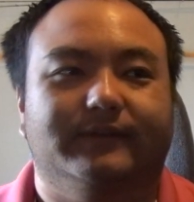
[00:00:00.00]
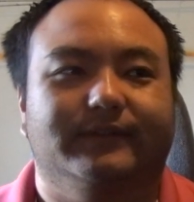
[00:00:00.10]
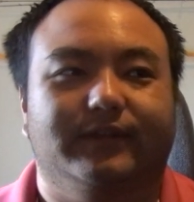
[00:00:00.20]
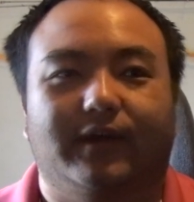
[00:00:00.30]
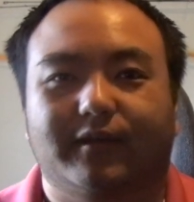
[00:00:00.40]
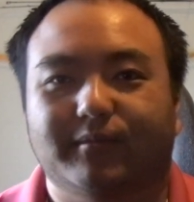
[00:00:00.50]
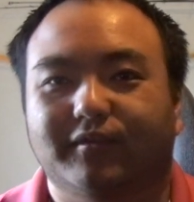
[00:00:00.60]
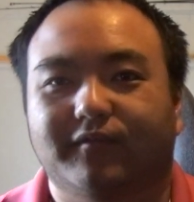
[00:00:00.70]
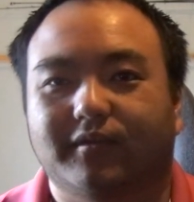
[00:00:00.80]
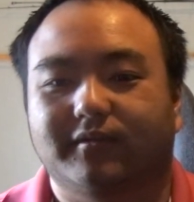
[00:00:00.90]
the
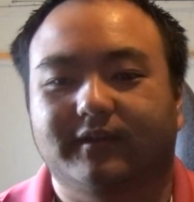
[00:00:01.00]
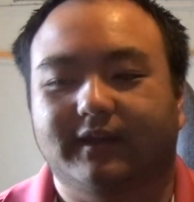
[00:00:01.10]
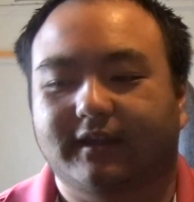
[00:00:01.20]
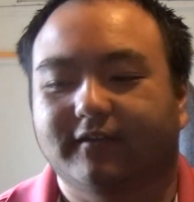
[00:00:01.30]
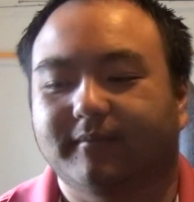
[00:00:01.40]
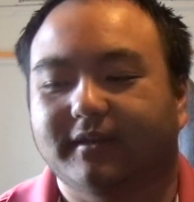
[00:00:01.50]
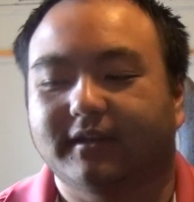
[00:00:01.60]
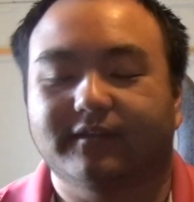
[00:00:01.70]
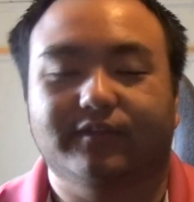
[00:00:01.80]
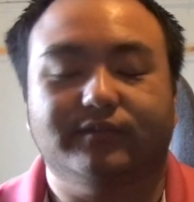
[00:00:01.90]
automotive world. Like, I've been
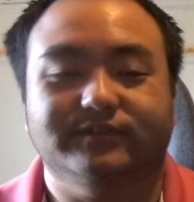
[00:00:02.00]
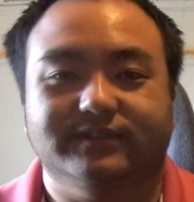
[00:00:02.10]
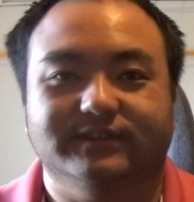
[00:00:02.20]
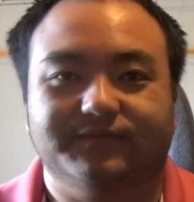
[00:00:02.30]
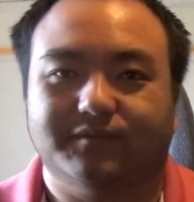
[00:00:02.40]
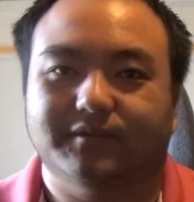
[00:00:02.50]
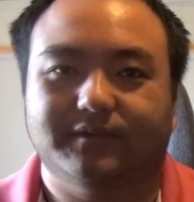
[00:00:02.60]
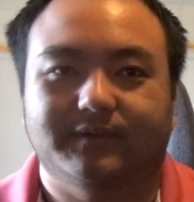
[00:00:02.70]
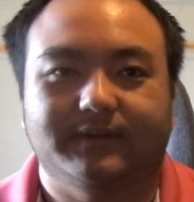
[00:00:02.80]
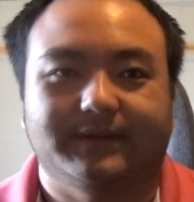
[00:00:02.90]
an enthusiast
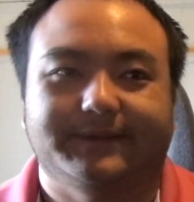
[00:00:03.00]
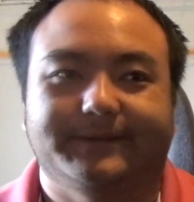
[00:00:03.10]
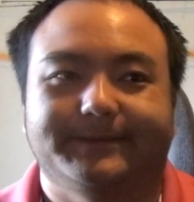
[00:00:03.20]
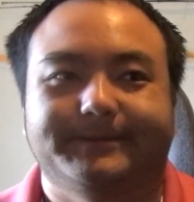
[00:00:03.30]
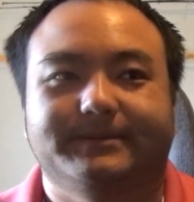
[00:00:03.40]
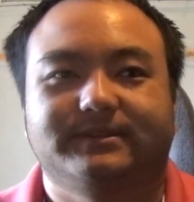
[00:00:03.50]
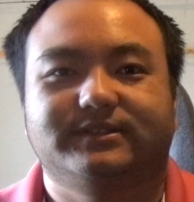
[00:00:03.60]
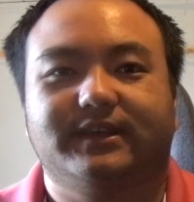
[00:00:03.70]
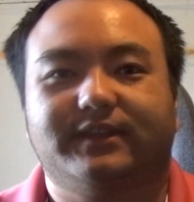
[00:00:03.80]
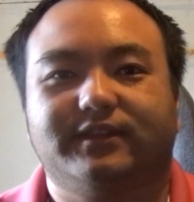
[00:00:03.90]
for
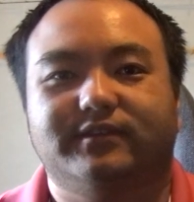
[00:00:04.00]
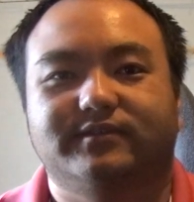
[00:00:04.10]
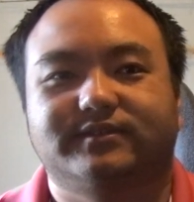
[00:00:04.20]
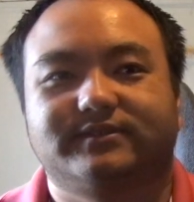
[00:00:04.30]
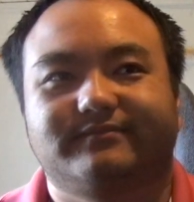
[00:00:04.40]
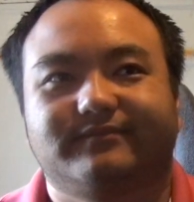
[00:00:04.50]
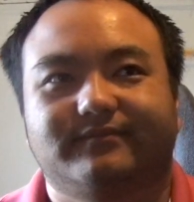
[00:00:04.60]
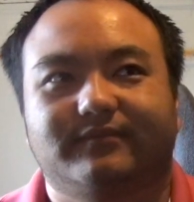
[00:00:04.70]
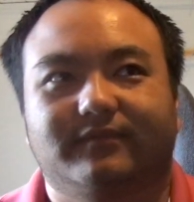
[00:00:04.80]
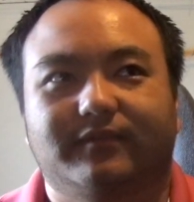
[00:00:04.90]
10 years,
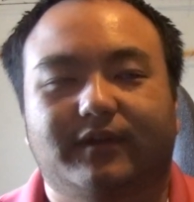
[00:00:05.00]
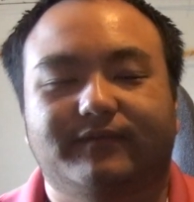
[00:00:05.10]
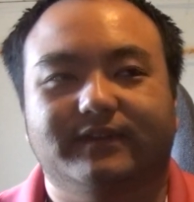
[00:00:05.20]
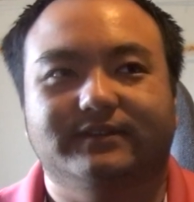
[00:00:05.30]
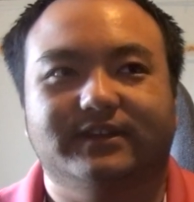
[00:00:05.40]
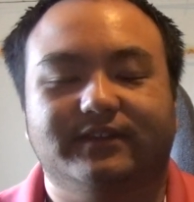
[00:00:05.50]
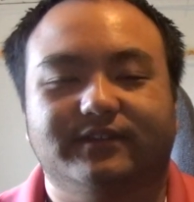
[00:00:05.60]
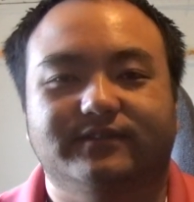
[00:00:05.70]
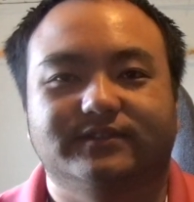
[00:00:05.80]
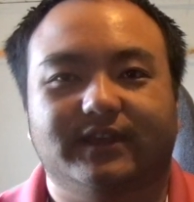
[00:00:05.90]
roughly 10
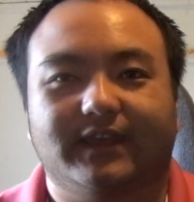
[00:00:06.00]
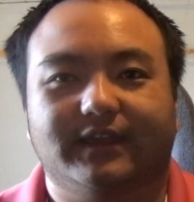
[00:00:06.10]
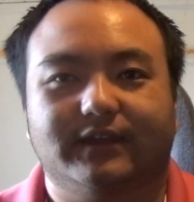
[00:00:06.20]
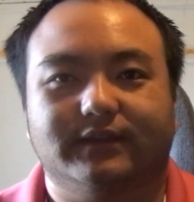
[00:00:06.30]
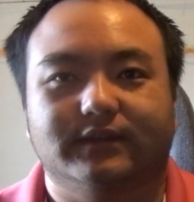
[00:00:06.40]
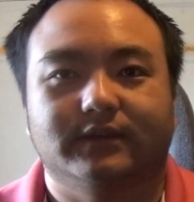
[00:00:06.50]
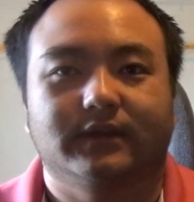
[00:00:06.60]
years, and